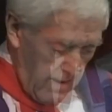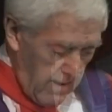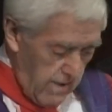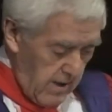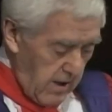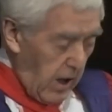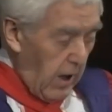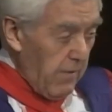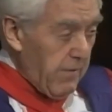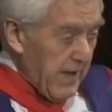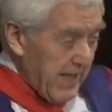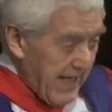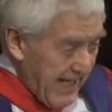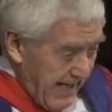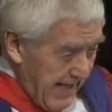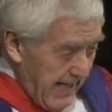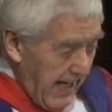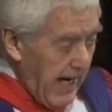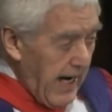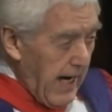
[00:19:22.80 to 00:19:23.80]
of an
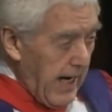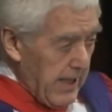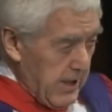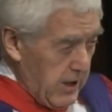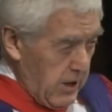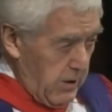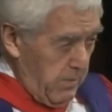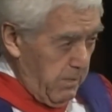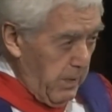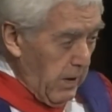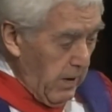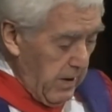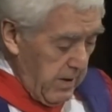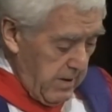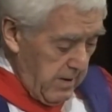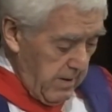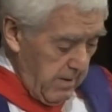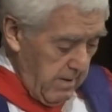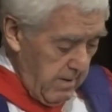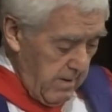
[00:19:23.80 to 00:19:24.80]
enlarged spirit
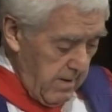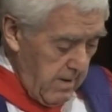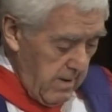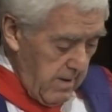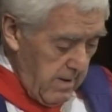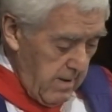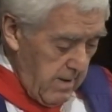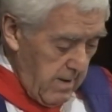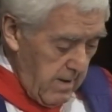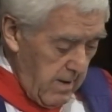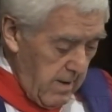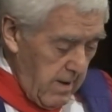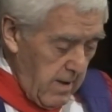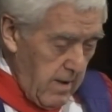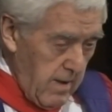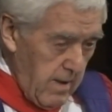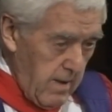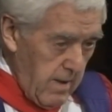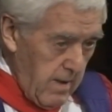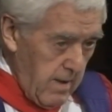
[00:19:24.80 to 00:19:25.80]

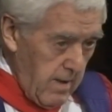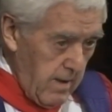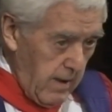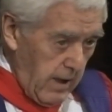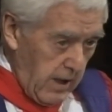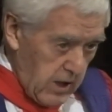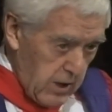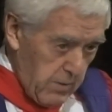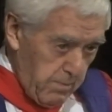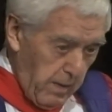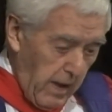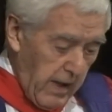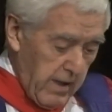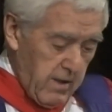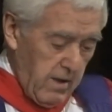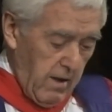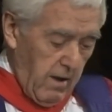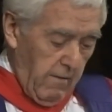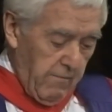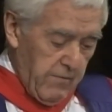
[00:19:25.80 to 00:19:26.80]
in spite
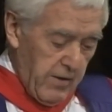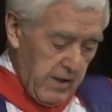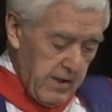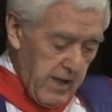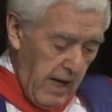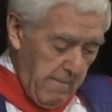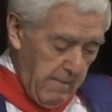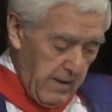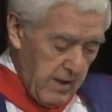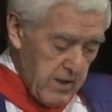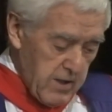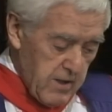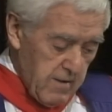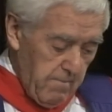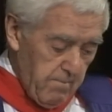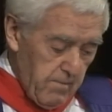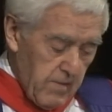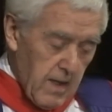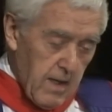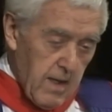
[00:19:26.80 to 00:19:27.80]
of the damage
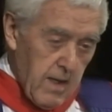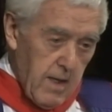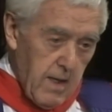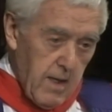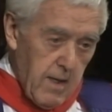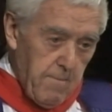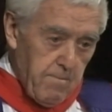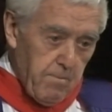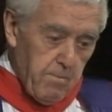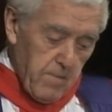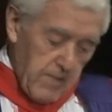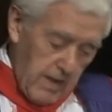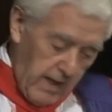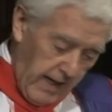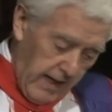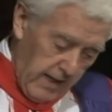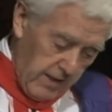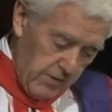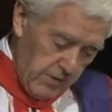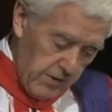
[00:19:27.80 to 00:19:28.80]

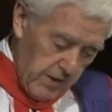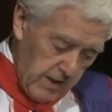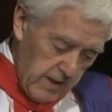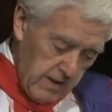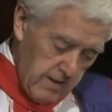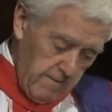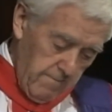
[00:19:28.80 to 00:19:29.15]
and the